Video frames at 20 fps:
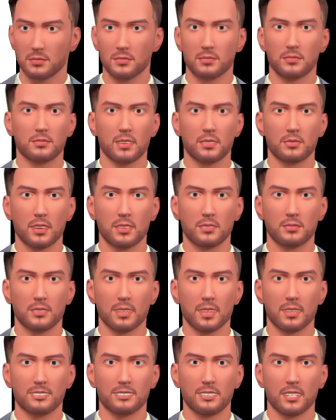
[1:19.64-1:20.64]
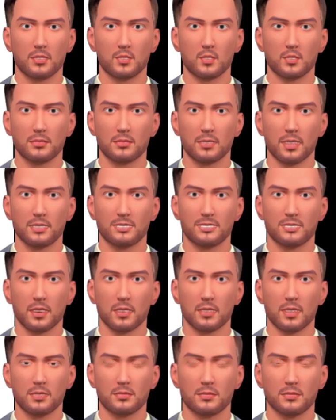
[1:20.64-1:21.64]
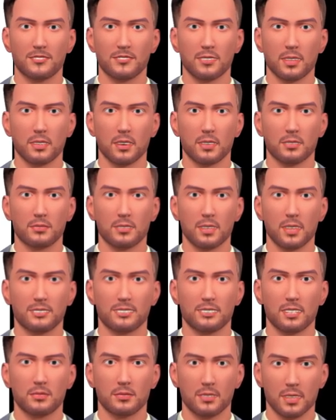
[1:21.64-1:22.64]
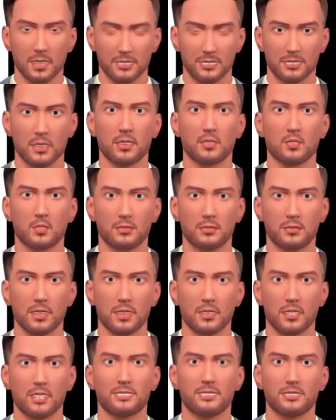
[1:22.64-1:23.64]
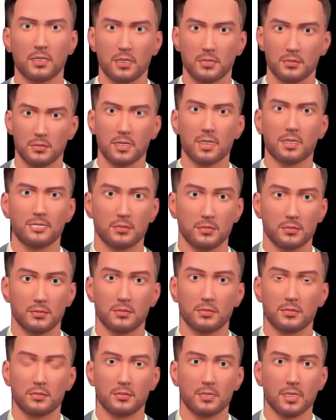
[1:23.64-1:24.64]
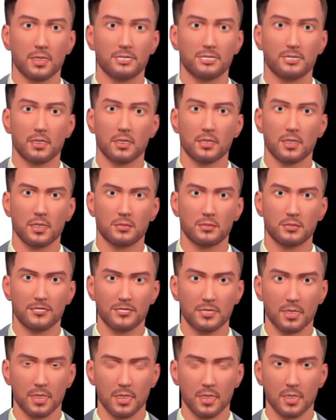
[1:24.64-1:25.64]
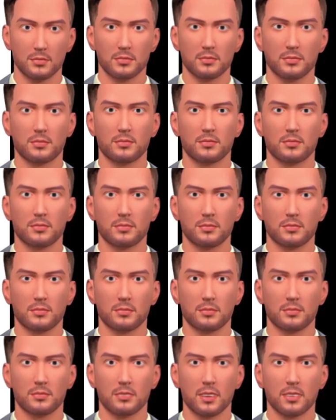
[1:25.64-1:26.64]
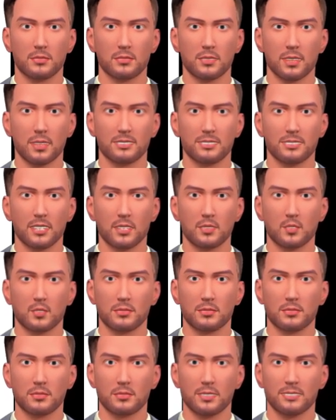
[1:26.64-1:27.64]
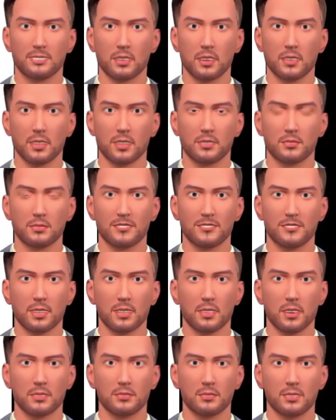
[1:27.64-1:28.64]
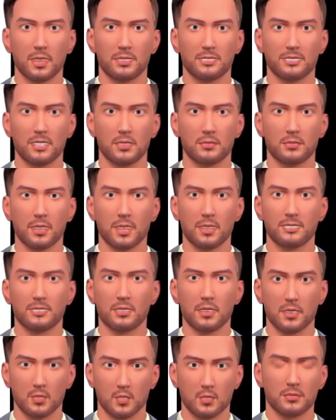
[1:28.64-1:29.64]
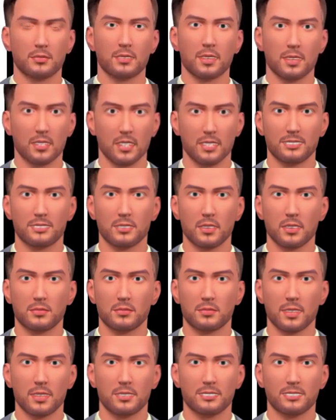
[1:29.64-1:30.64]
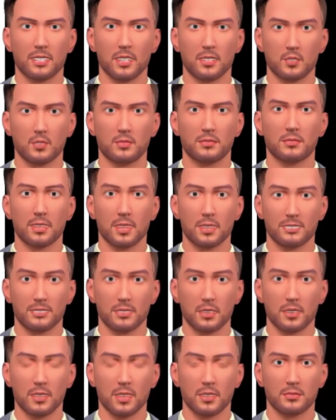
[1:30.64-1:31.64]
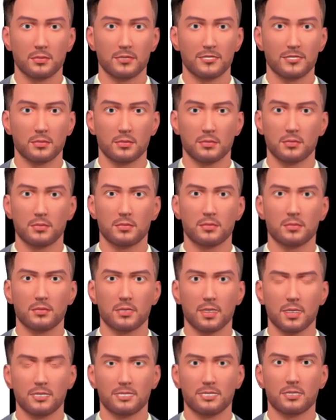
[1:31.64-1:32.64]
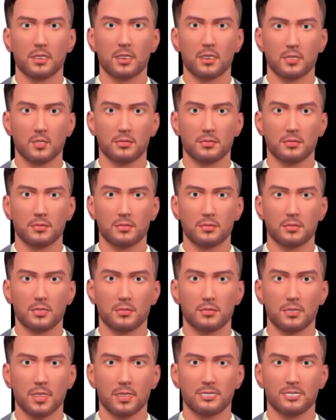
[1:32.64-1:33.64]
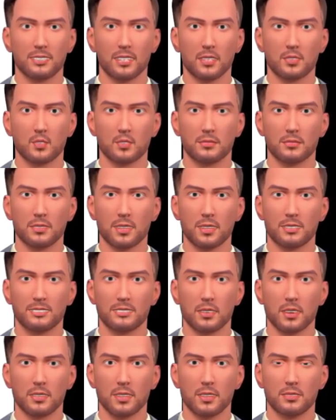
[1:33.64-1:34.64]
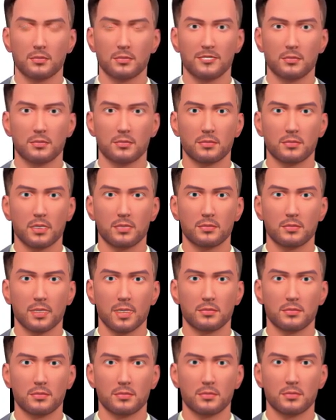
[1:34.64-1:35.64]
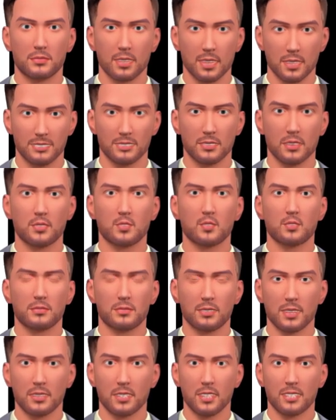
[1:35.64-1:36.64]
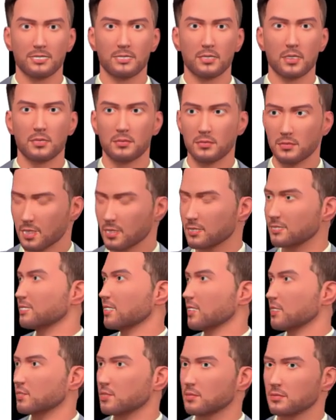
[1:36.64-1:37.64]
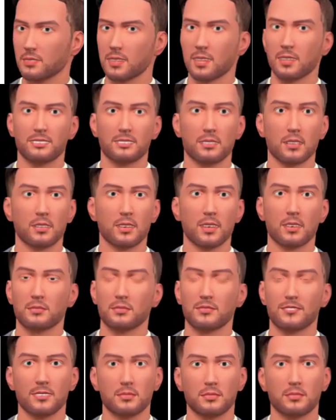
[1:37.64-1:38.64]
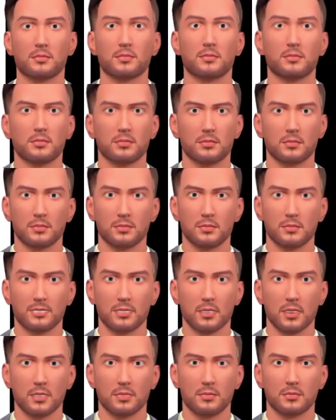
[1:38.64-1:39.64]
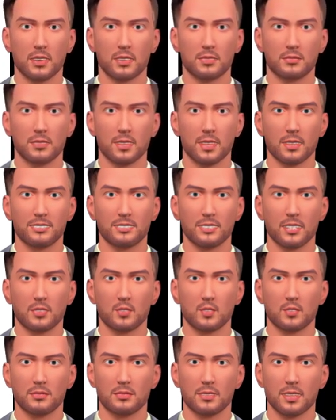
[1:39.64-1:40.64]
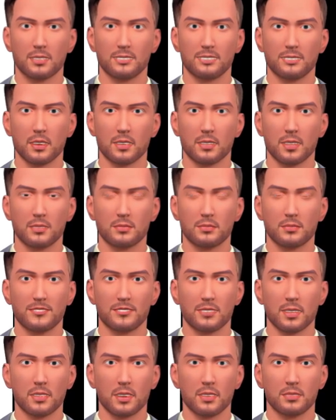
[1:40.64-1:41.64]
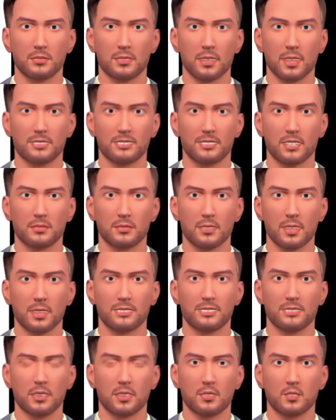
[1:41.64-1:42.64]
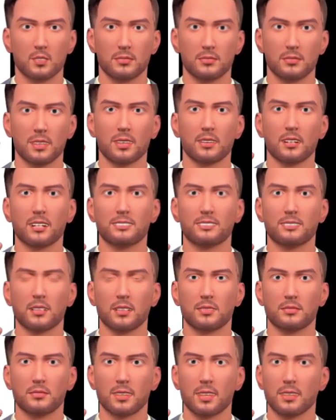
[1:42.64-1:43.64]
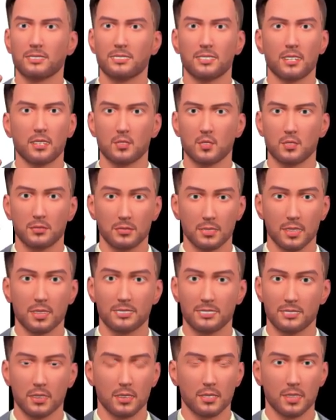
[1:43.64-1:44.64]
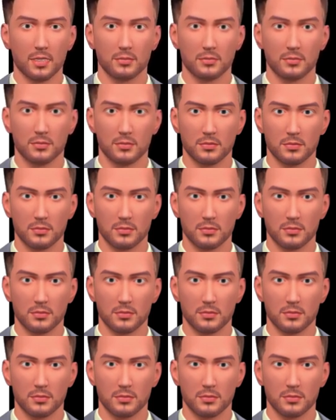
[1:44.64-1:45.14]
The 15% limit gives an advantage to the SIFs over traditional mutual funds, where the cap is 10%. REITs and InvITs. SIFs can allocate up to 20% of their assets to real estate investment trusts, REITs, and infrastructure investment trusts, InvITs, but they cannot have more than 10% in any single issuer. It gives a level of diversification while still allowing for targeted exposure to real estate and infrastructure sectors.